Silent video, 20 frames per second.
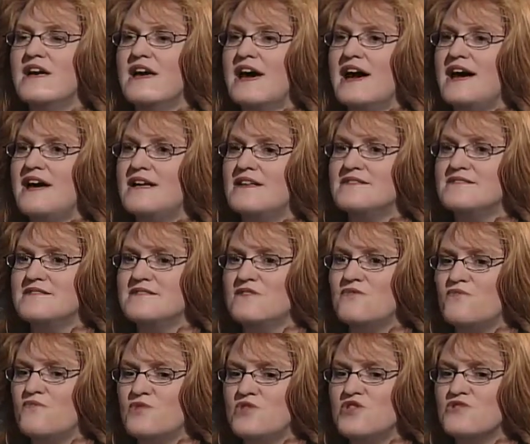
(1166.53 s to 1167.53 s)
And
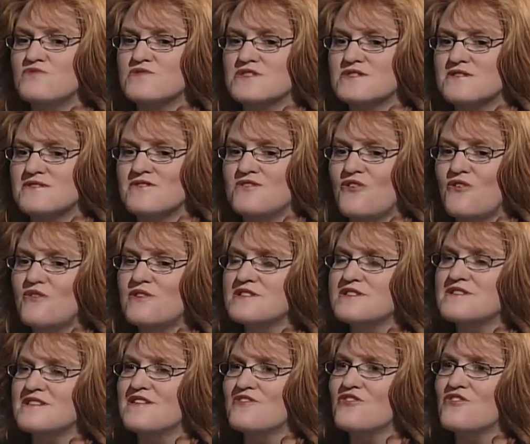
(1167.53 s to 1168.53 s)
when you go
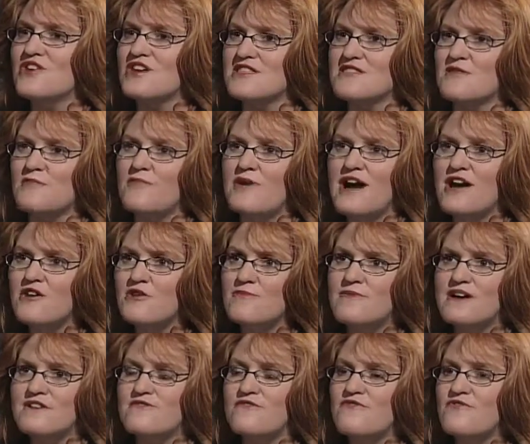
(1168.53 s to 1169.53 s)
in and look at the
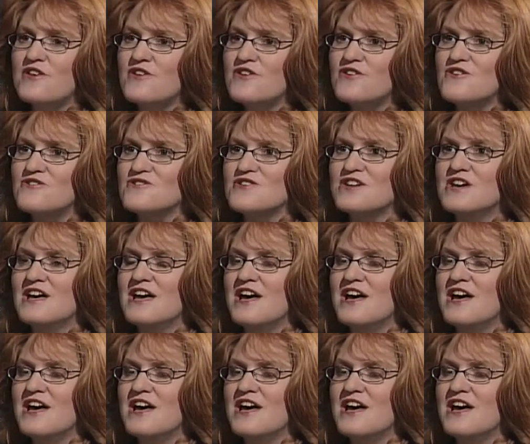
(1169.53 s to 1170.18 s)
biomed field,